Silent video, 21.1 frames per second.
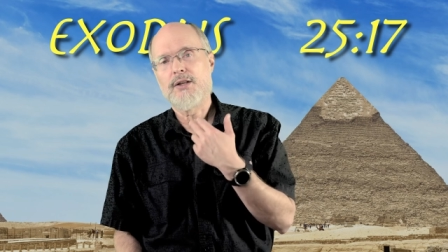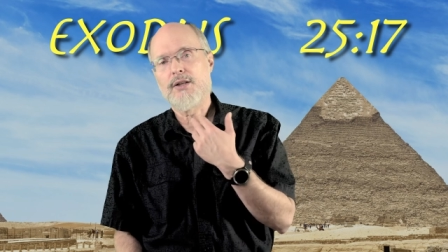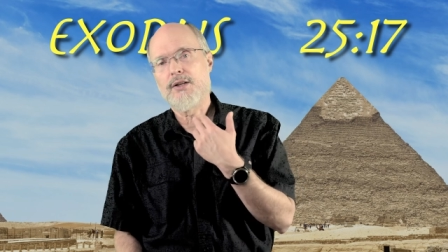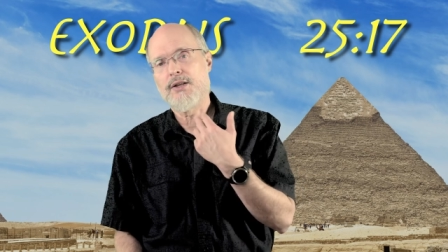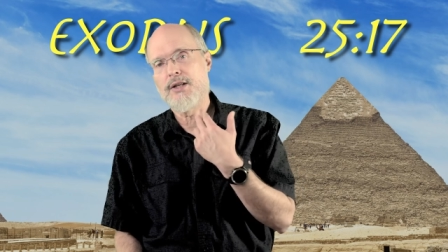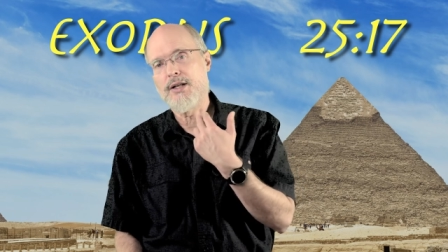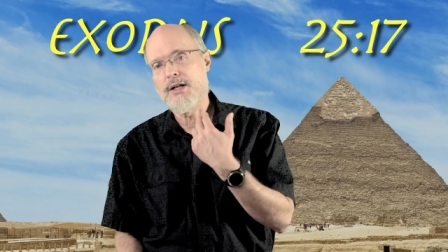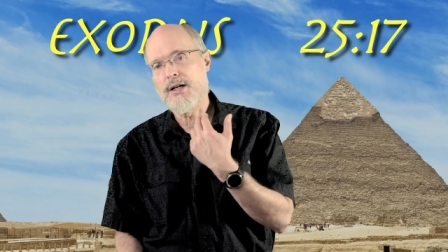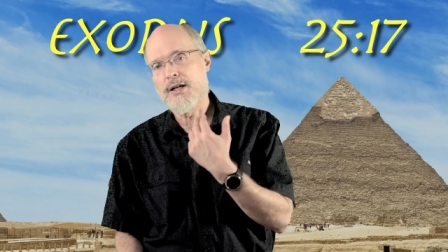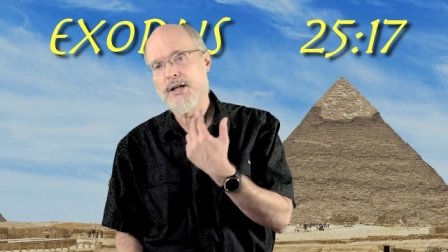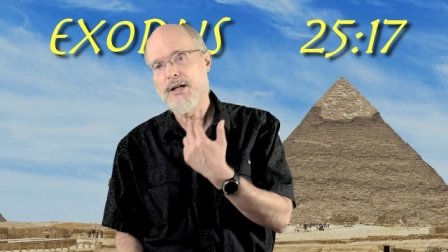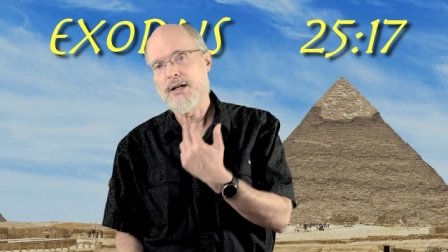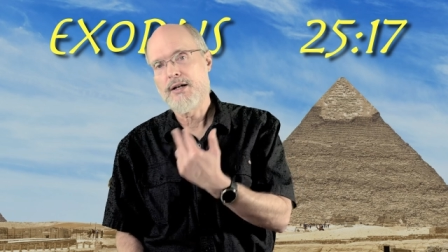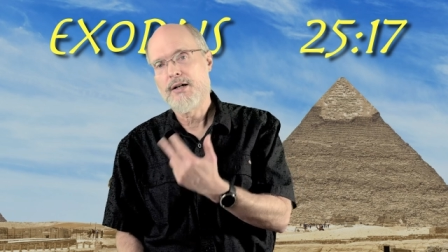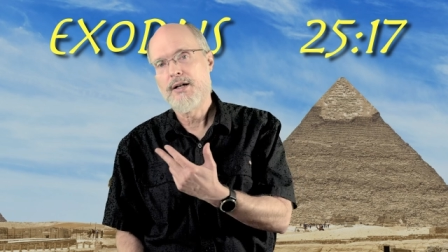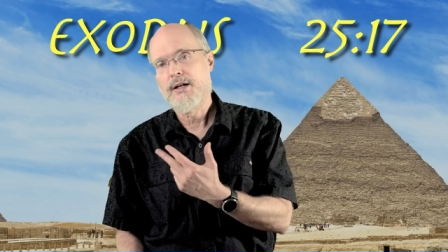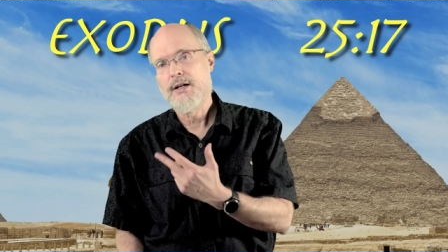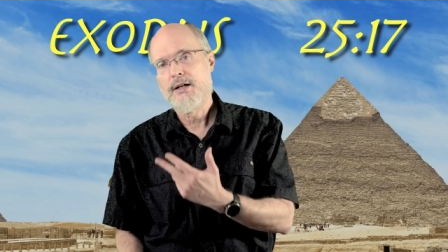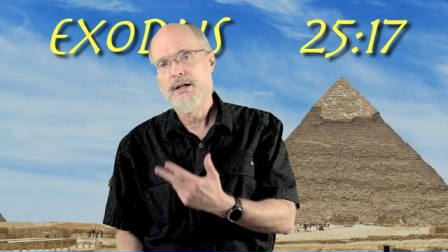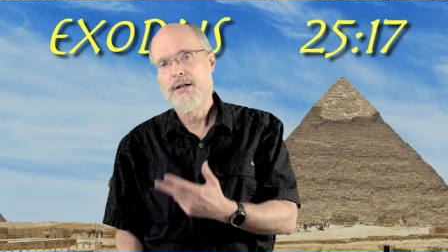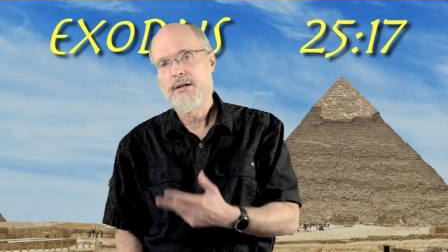the
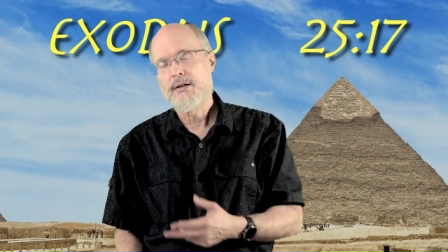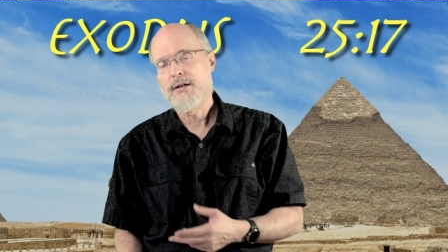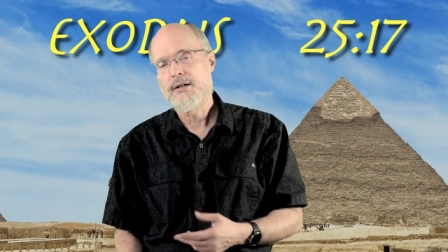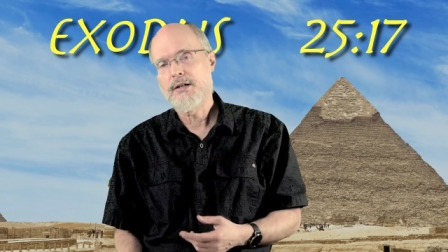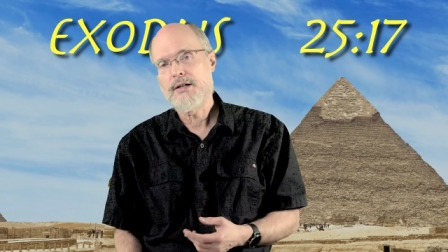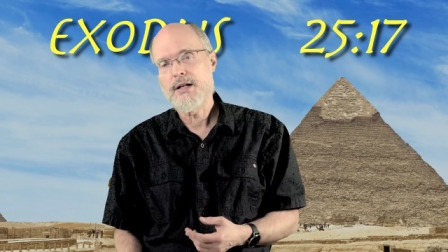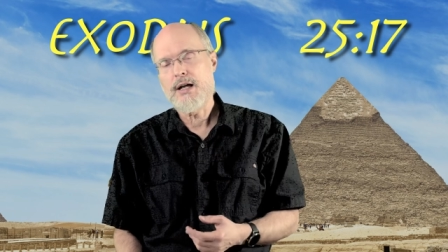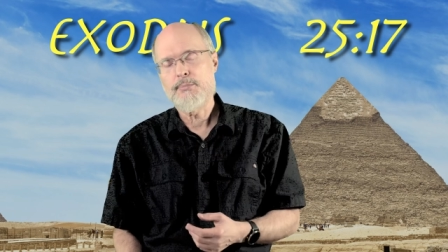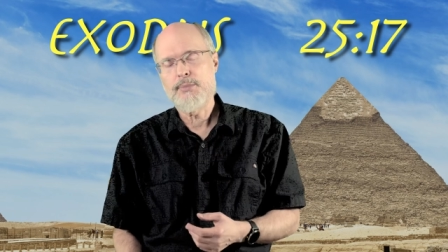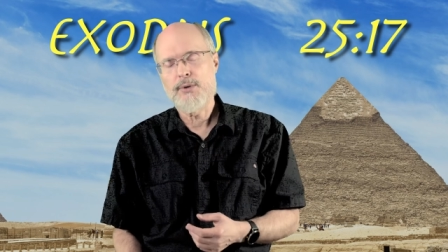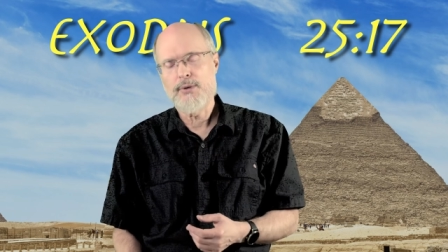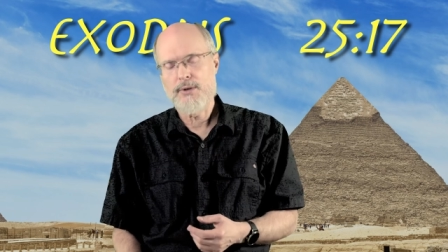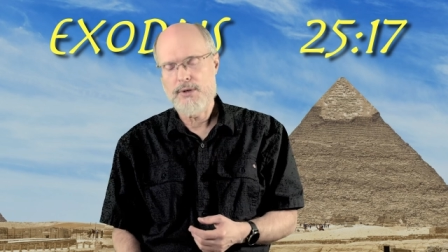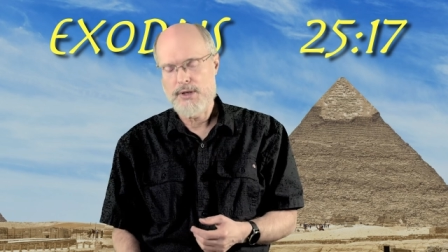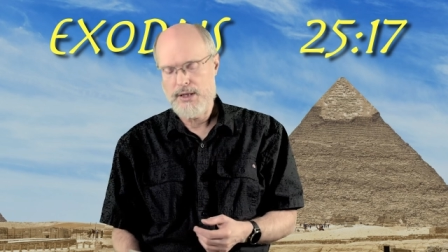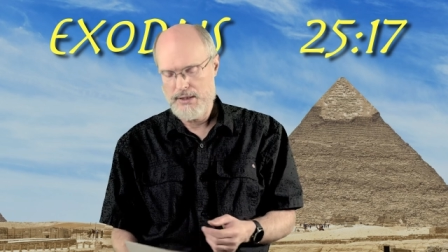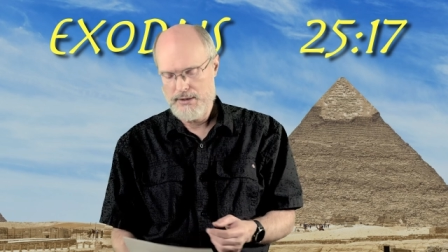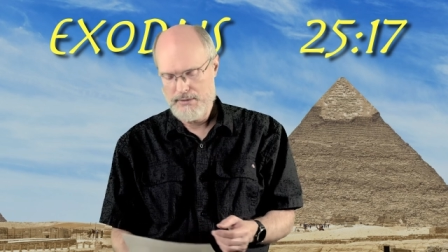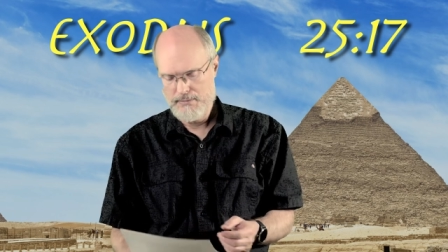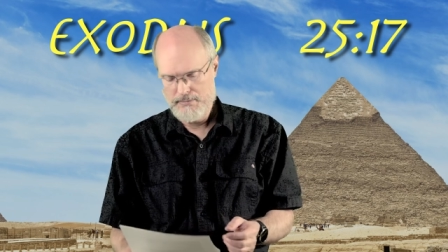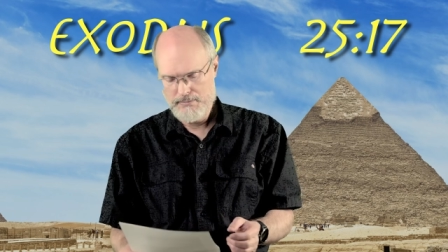
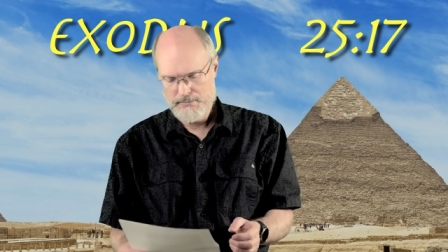kapporet.